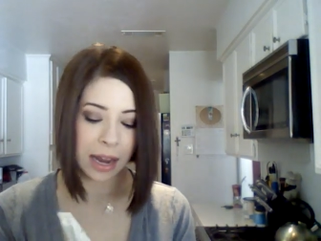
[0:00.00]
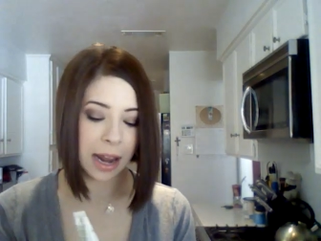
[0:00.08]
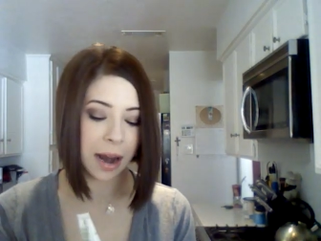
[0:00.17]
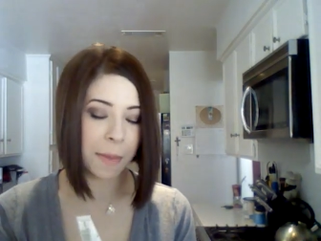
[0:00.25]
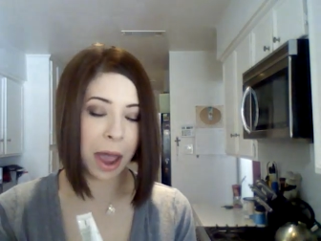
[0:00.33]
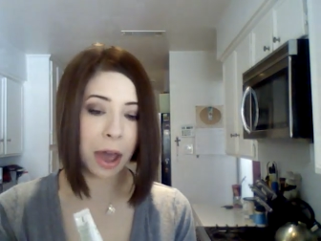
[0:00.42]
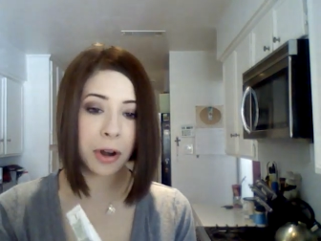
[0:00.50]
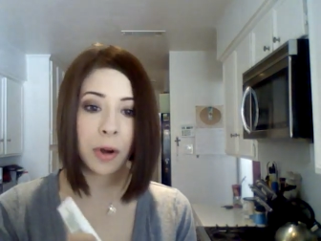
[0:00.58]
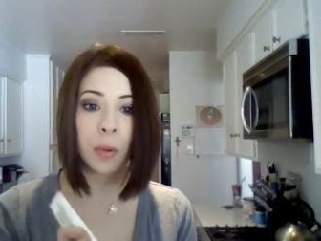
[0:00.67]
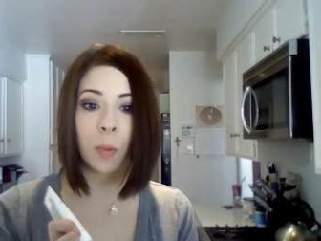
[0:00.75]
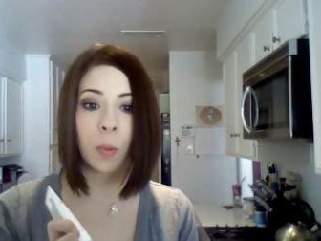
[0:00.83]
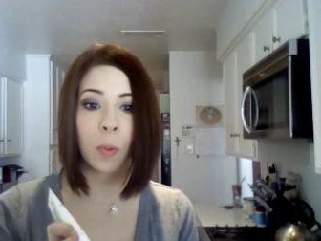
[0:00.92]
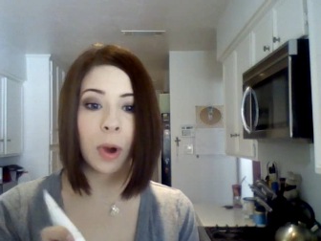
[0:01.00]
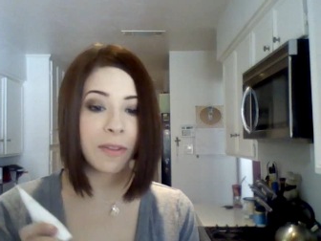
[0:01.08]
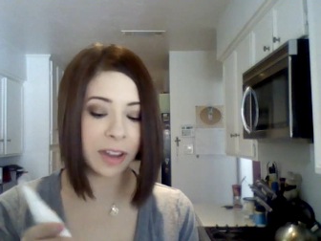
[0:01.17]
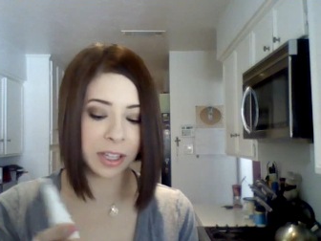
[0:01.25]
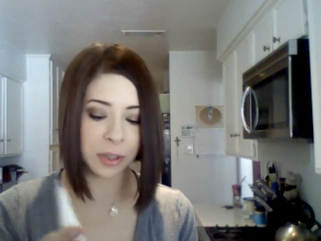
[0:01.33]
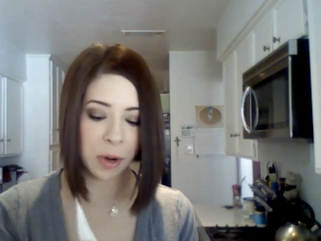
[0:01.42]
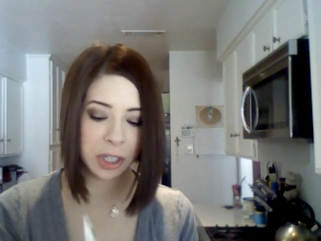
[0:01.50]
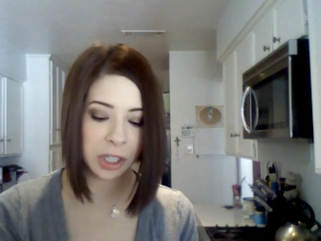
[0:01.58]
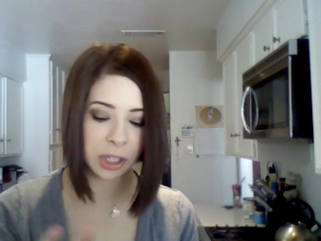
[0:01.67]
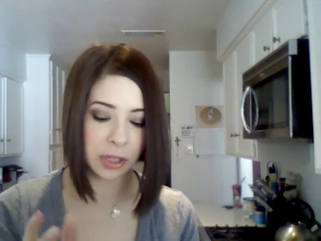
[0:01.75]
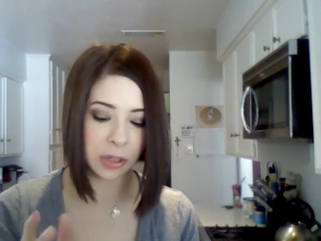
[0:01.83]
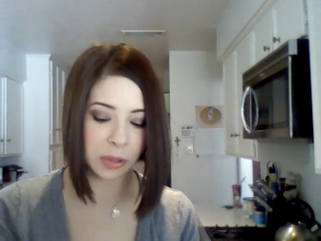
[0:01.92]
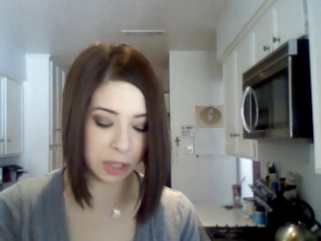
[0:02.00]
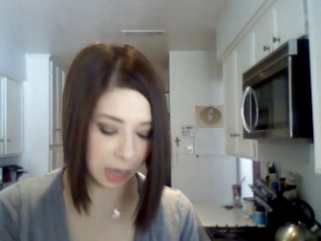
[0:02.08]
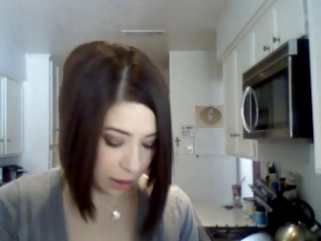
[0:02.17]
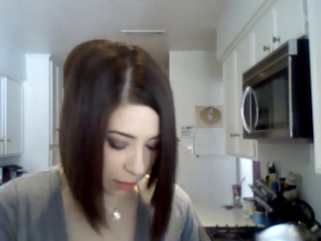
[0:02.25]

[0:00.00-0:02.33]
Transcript: Doesn't matter what face wash you use.